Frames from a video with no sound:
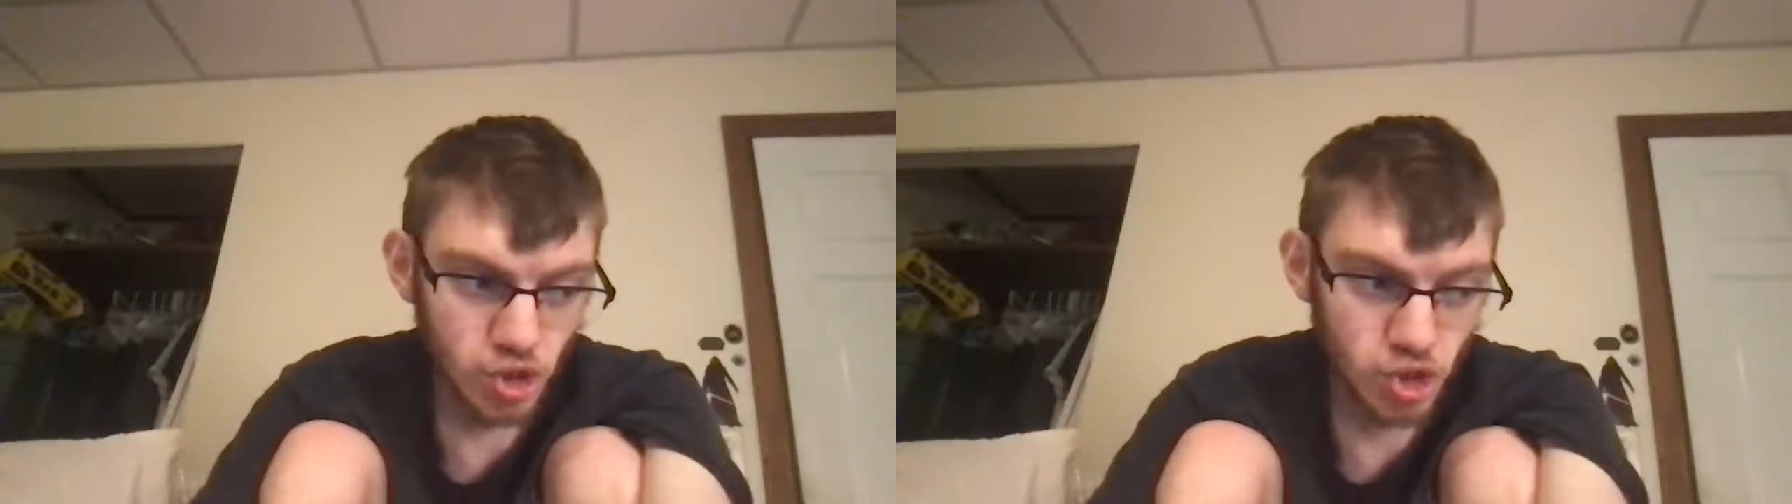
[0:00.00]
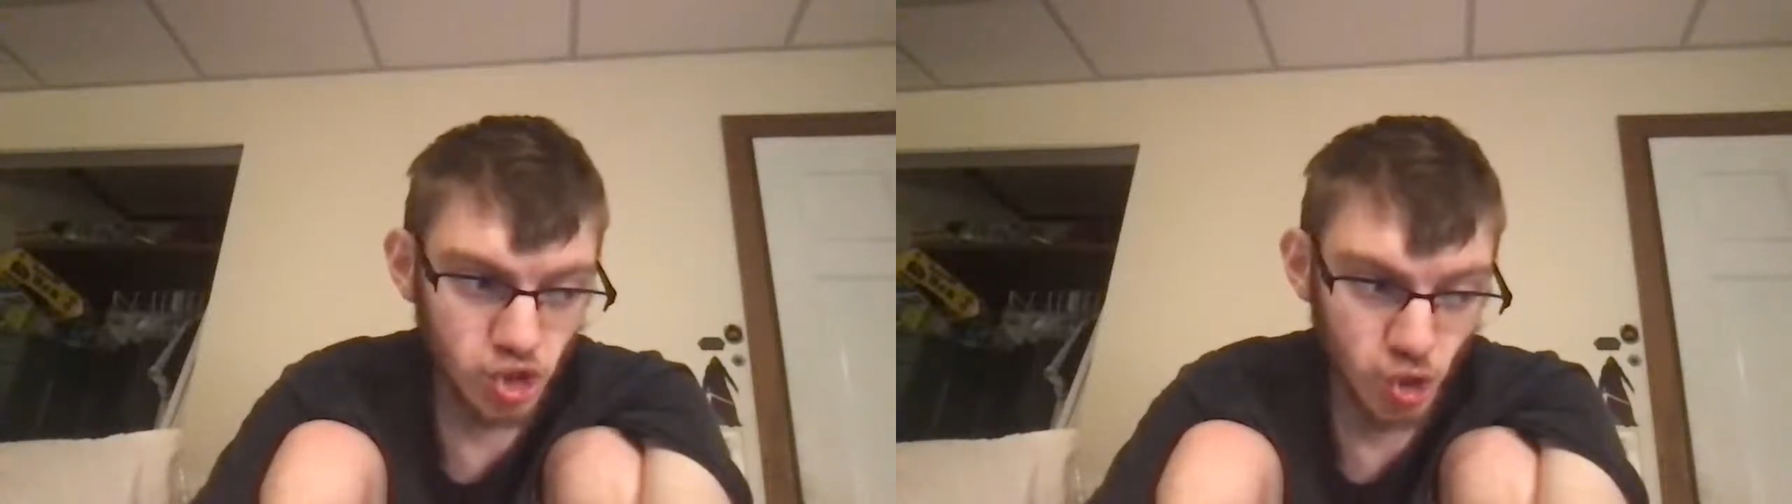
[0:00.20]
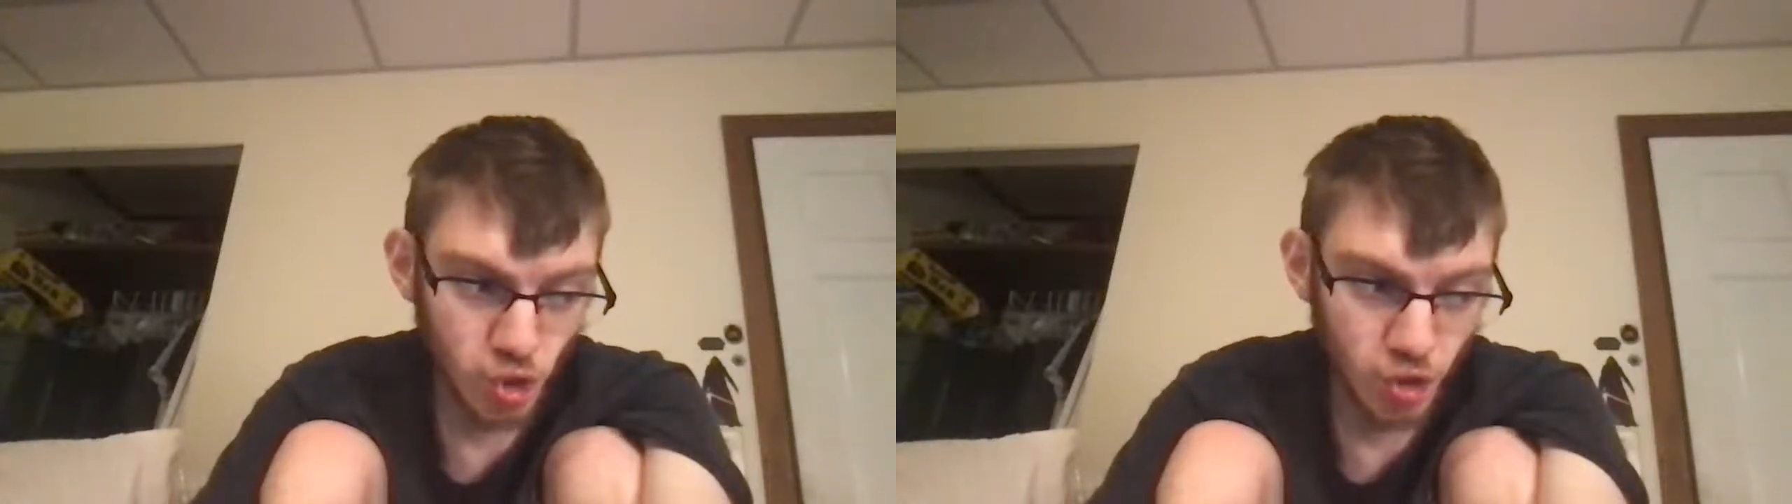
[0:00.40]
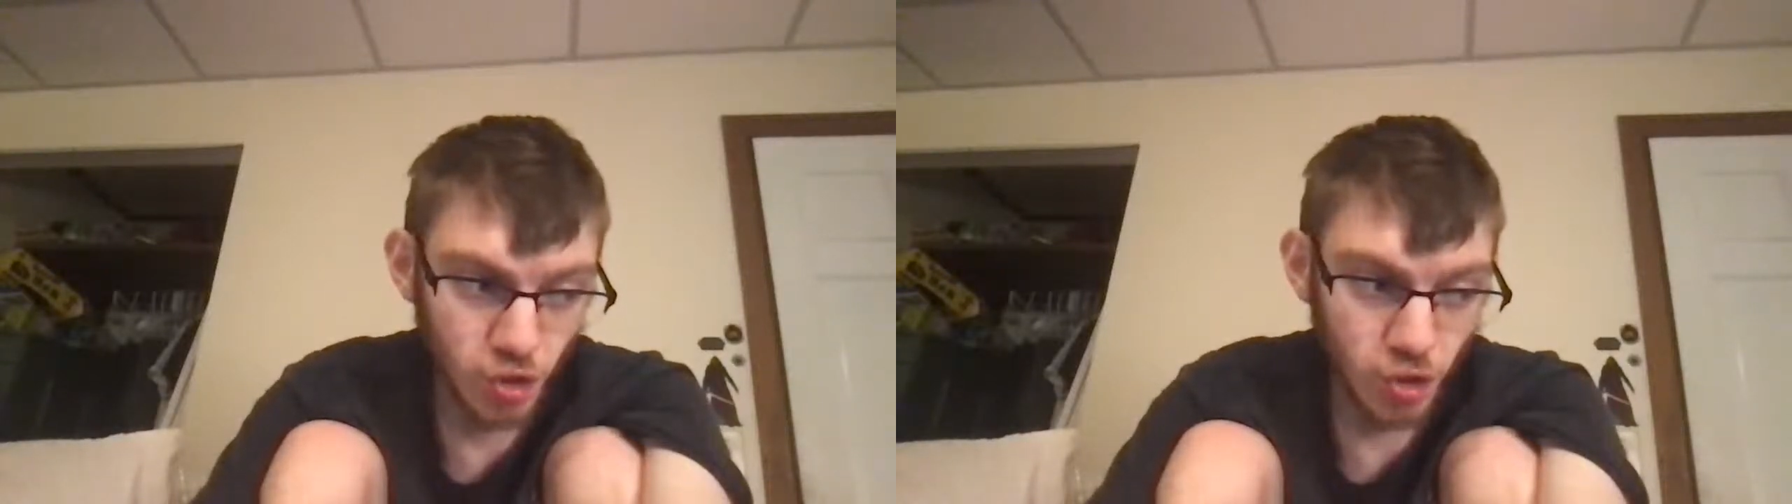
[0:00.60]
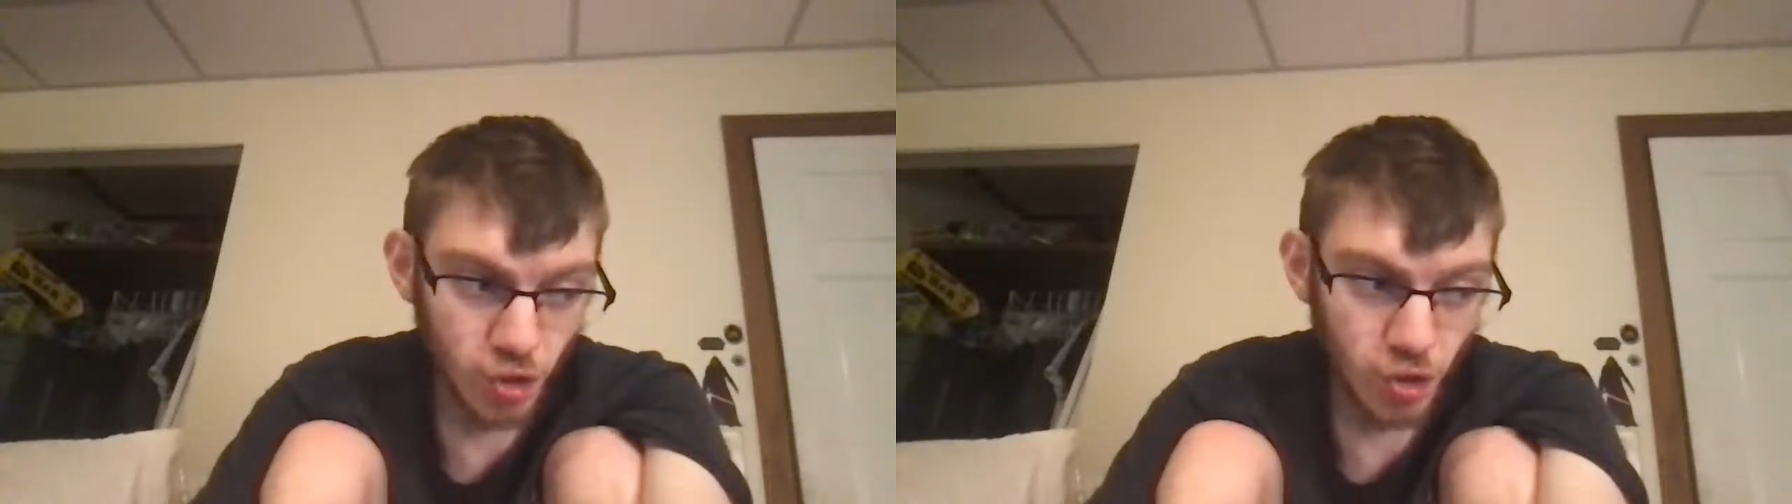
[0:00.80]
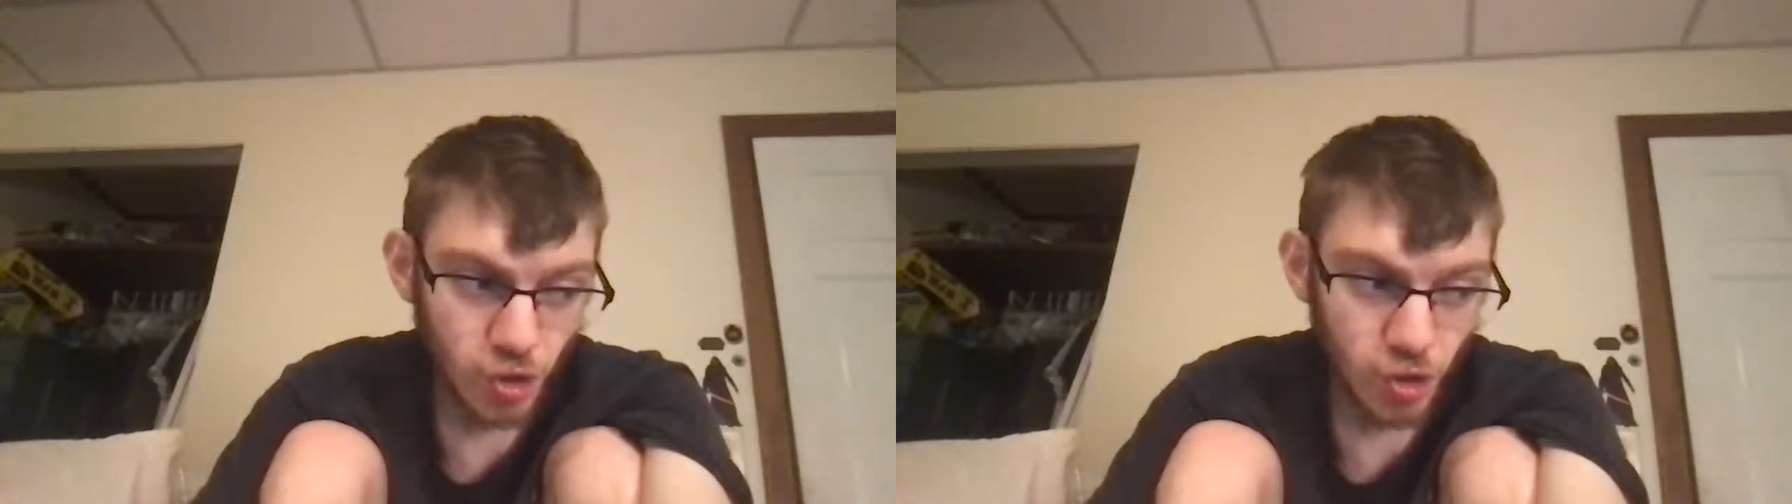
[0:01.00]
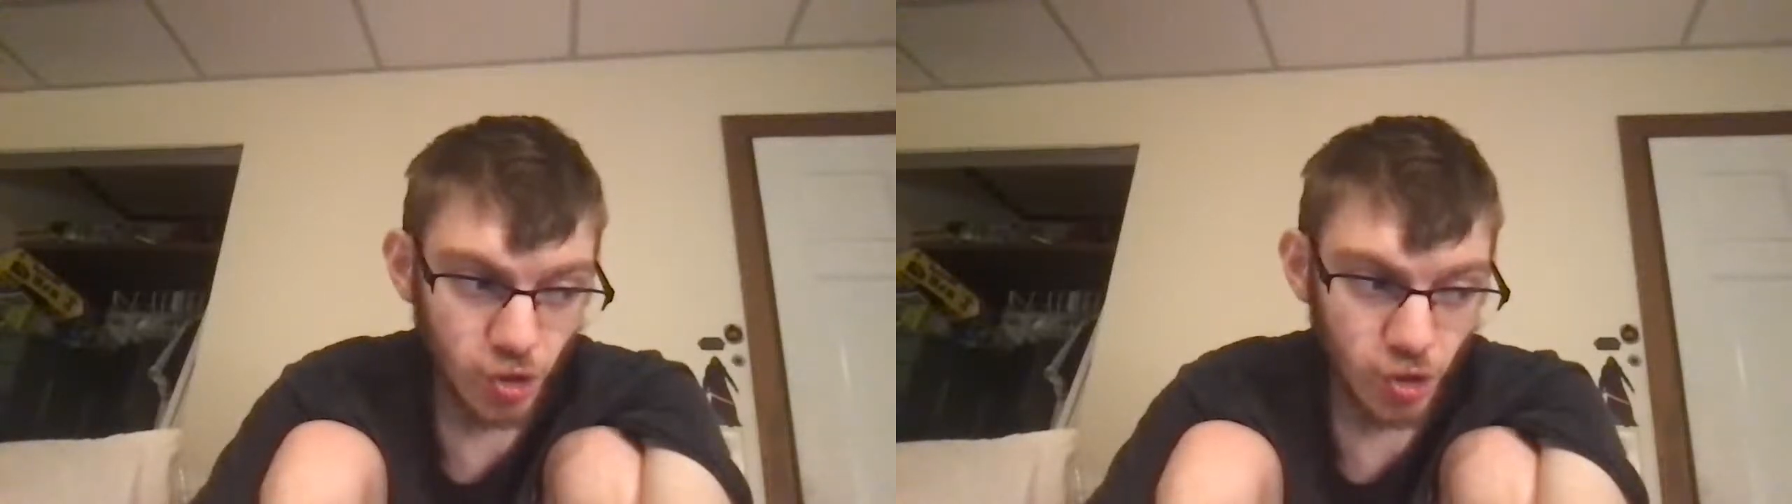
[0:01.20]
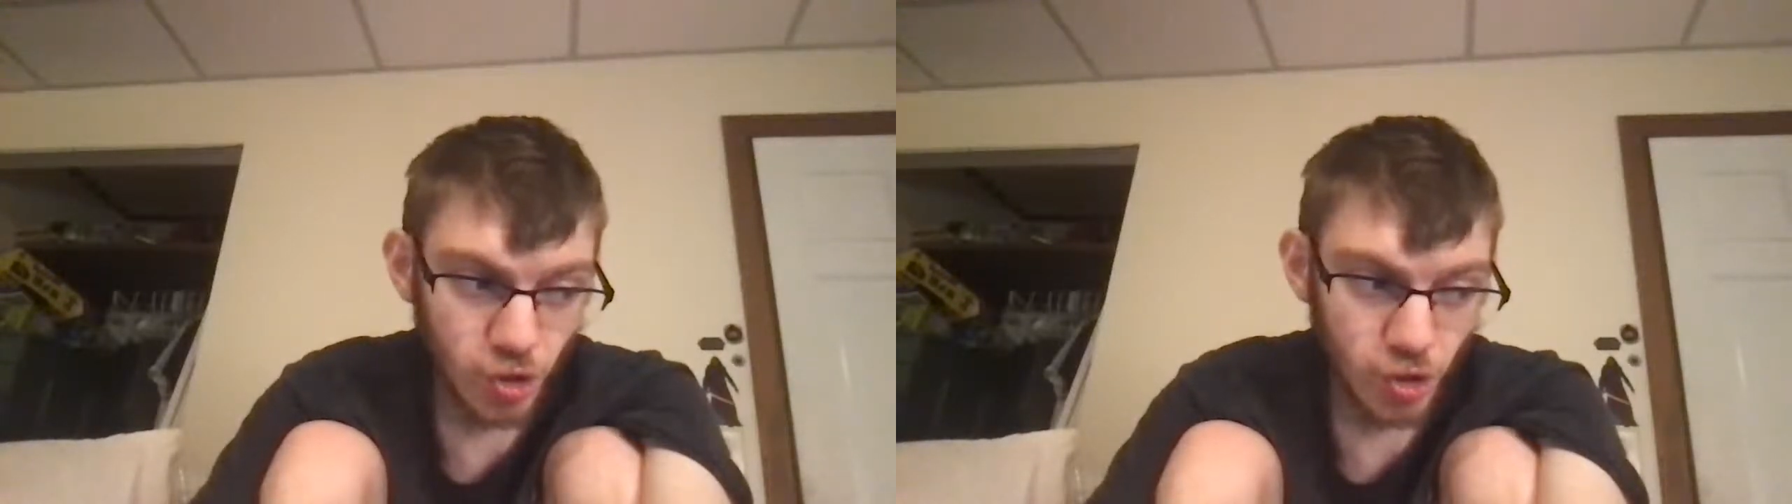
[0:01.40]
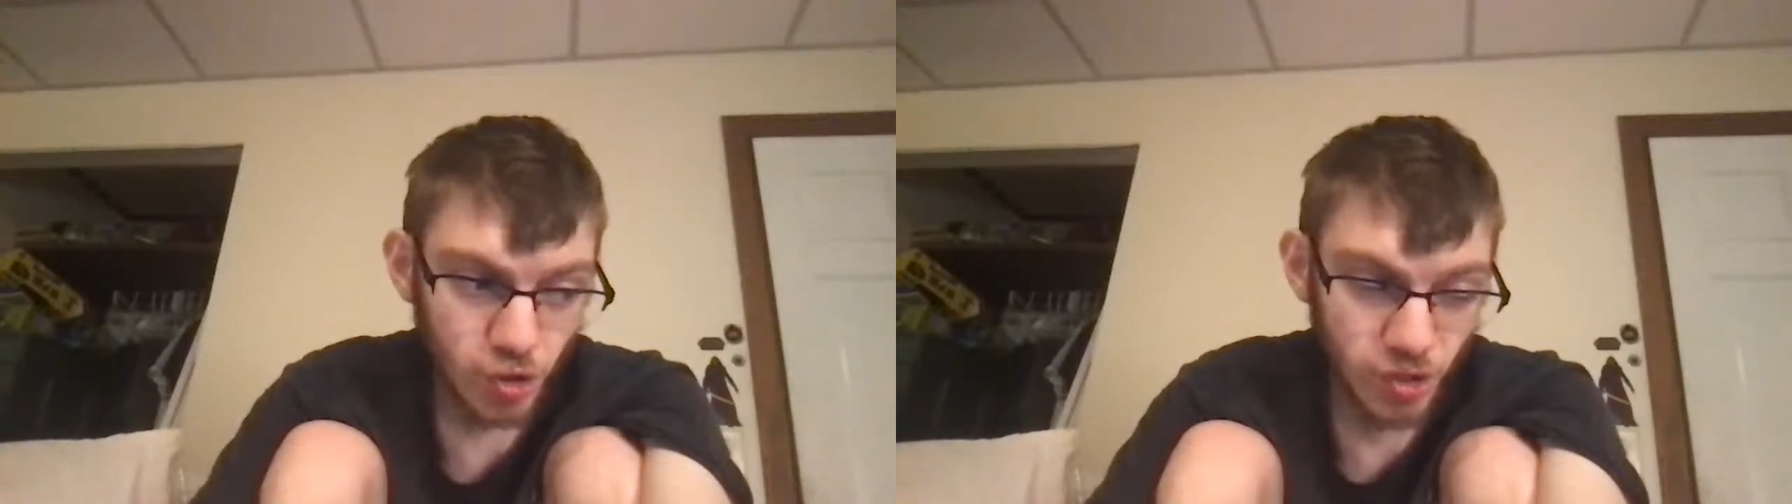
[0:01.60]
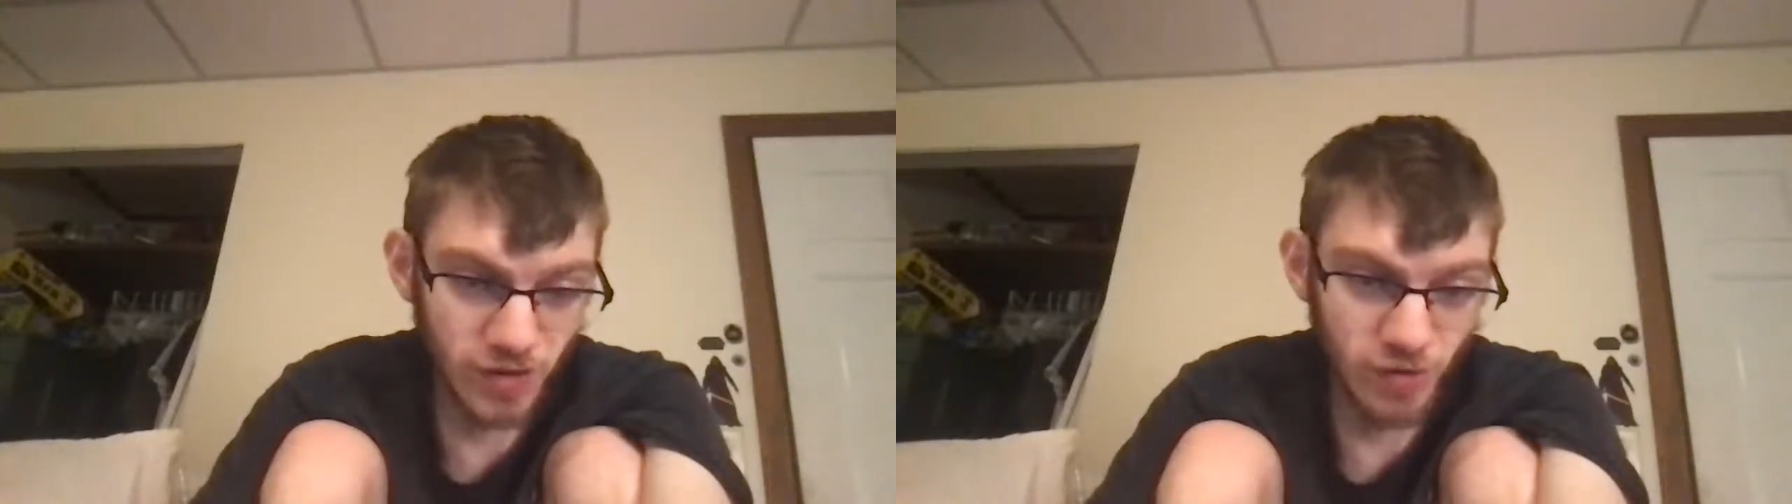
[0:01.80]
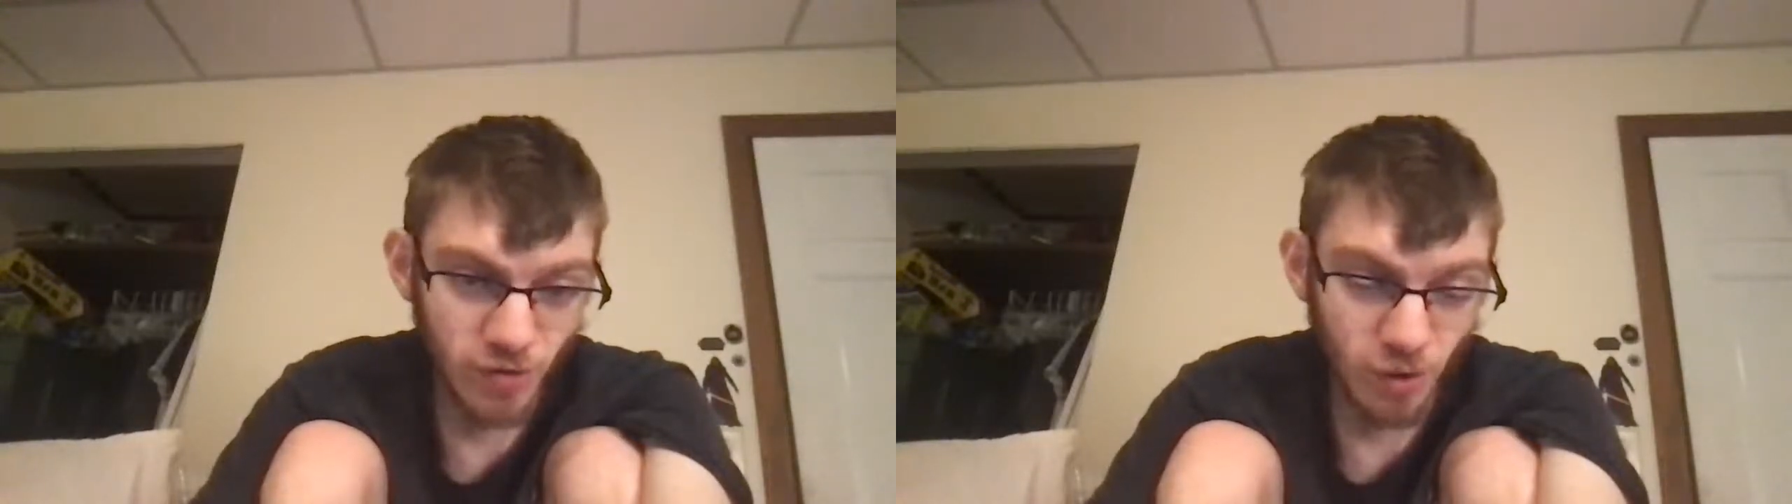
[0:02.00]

should create